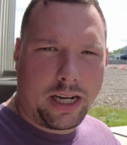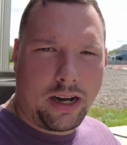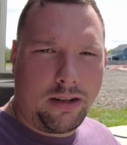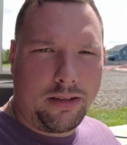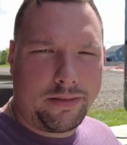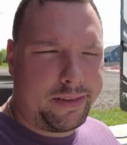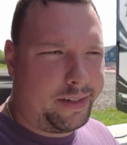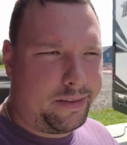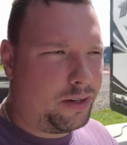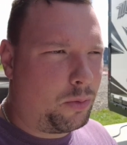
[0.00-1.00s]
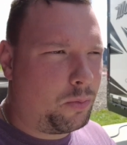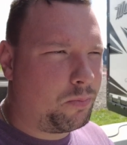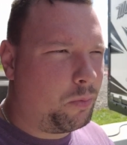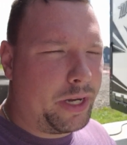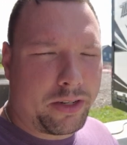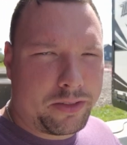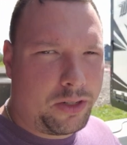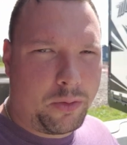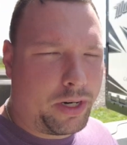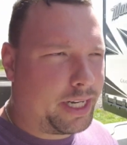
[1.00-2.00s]
channel in a week or
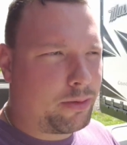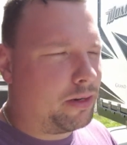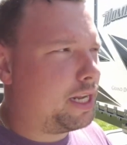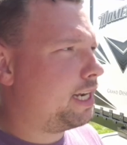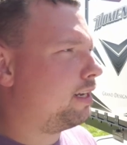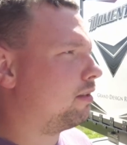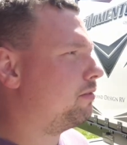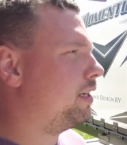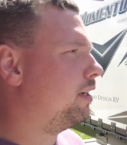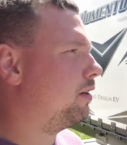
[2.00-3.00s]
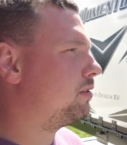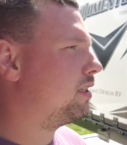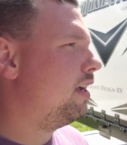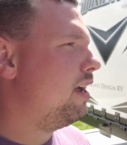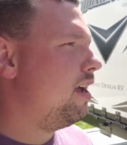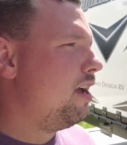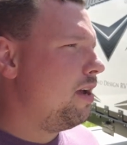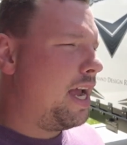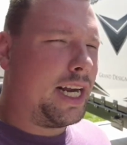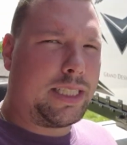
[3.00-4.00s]
two when I get around to editing all the videos.
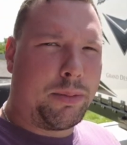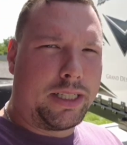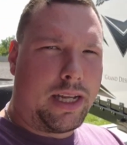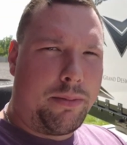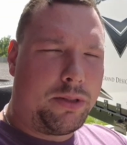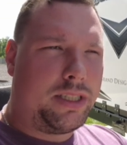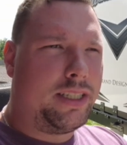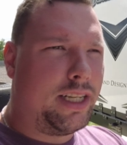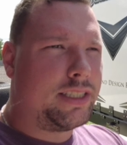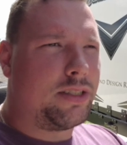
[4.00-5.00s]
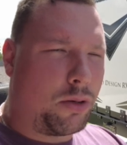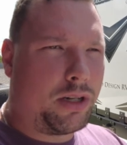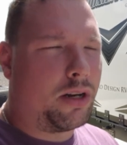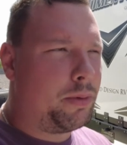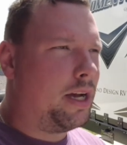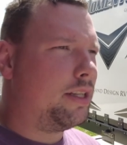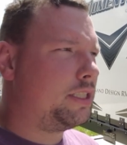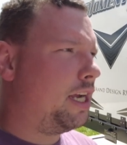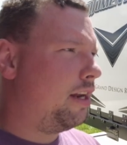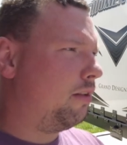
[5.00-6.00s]
Actually, by the time you see this, it's already going to be on the
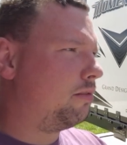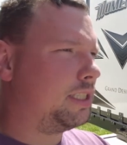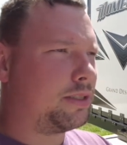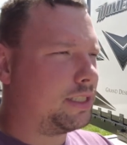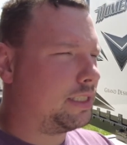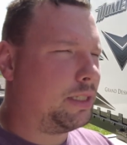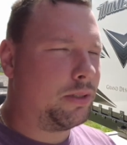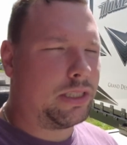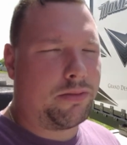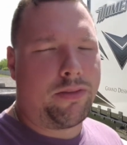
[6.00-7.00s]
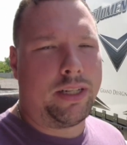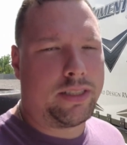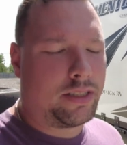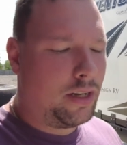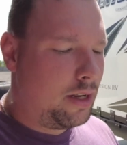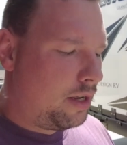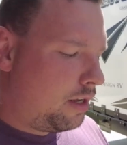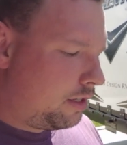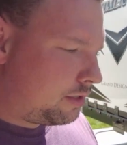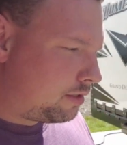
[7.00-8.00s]
channel just because of sequence of events.
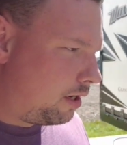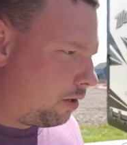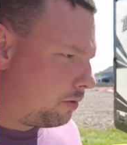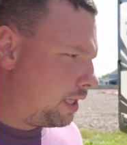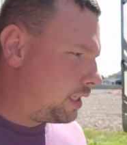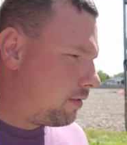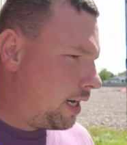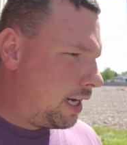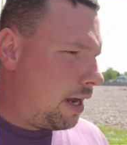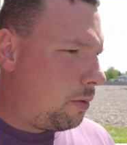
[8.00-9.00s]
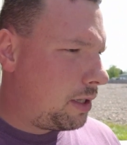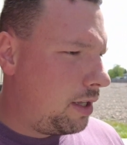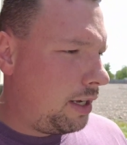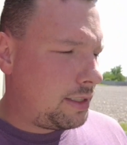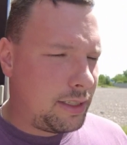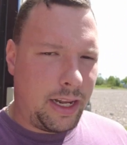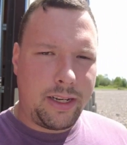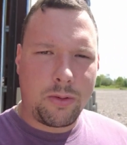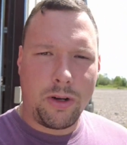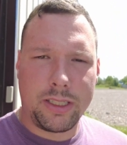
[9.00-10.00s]
So thanks for hanging out with us.
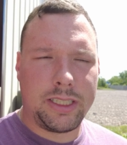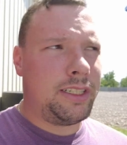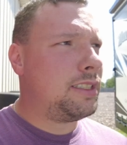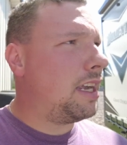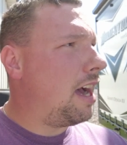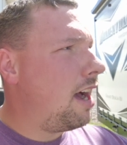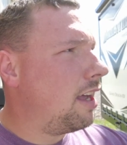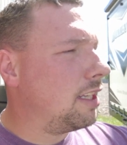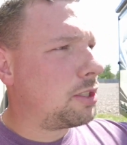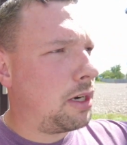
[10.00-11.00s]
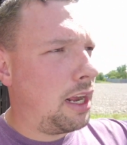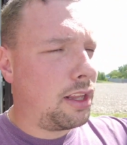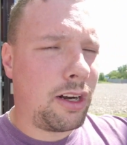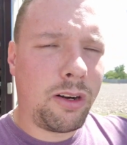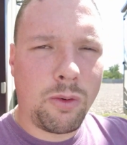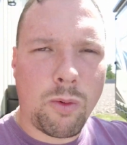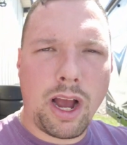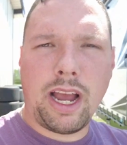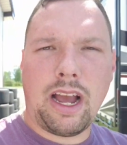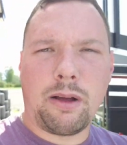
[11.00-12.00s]
Any questions on the trailer?
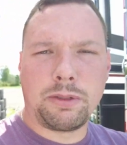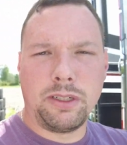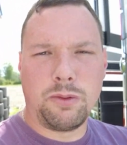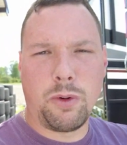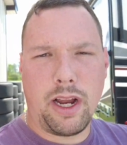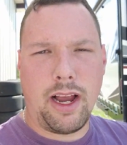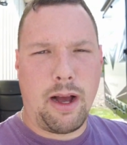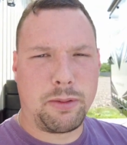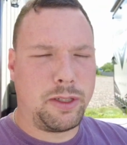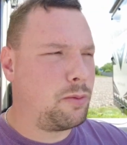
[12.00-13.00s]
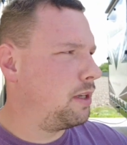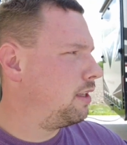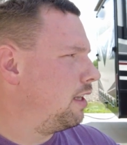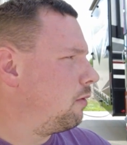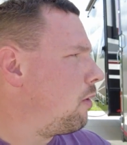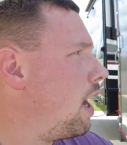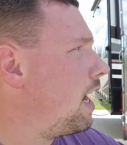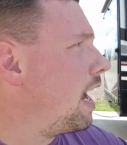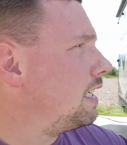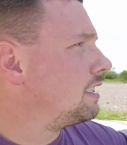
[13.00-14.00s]
Why I optioned what I optioned with it?
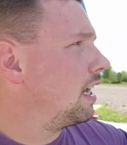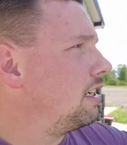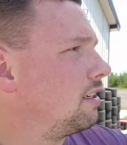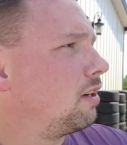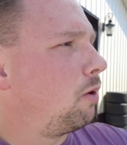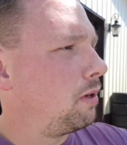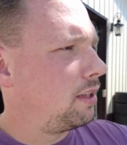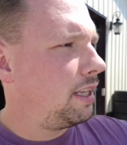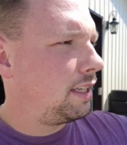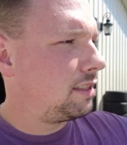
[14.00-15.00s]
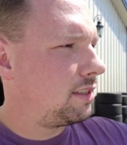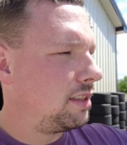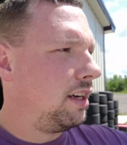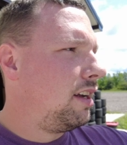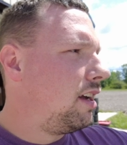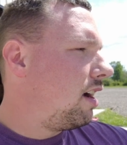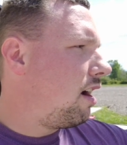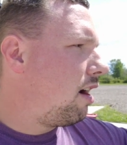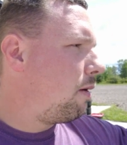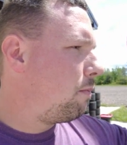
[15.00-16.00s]
Why I decided to go with this?
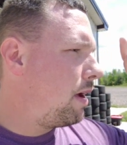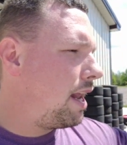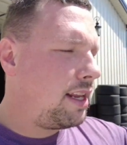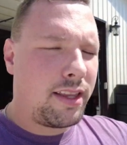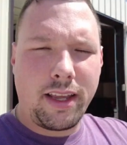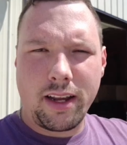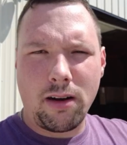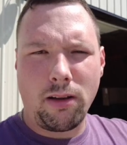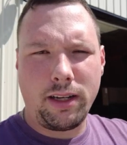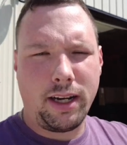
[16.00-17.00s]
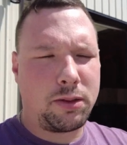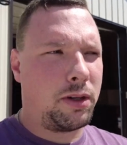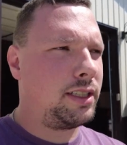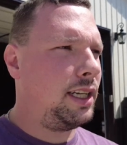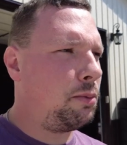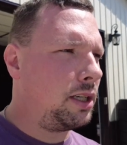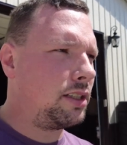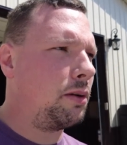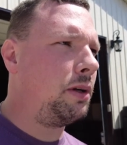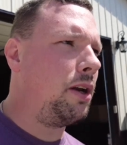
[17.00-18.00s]
Um, anything at all that you guys want to see,
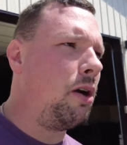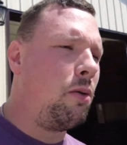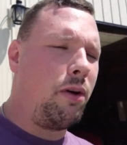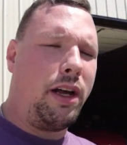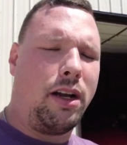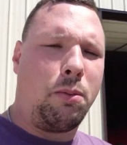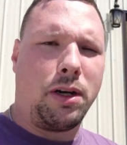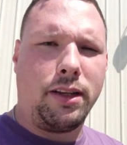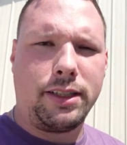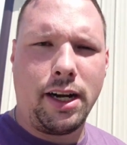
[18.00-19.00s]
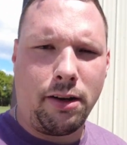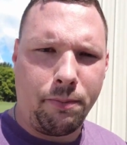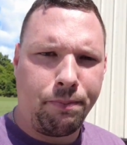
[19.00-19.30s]
please let me know and I'll put it on the channel.